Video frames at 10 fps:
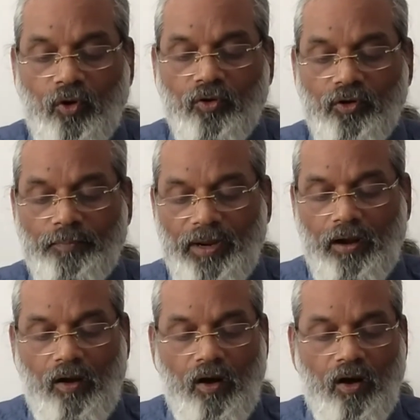Oh good my
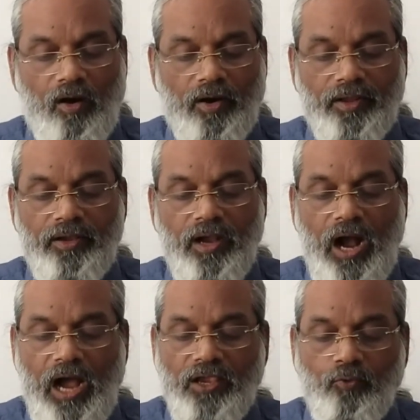lord,
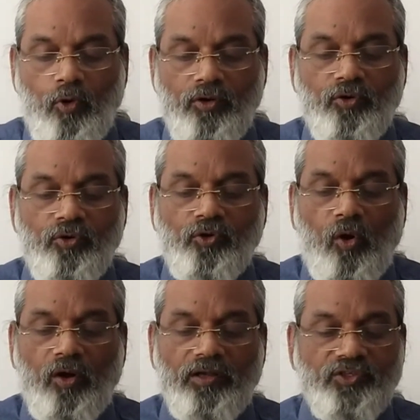I want to
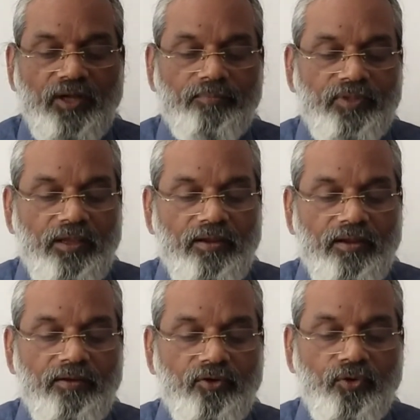talk
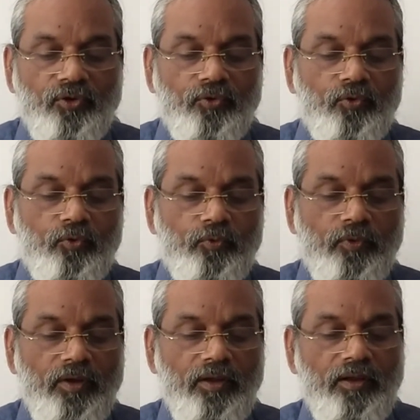something to you.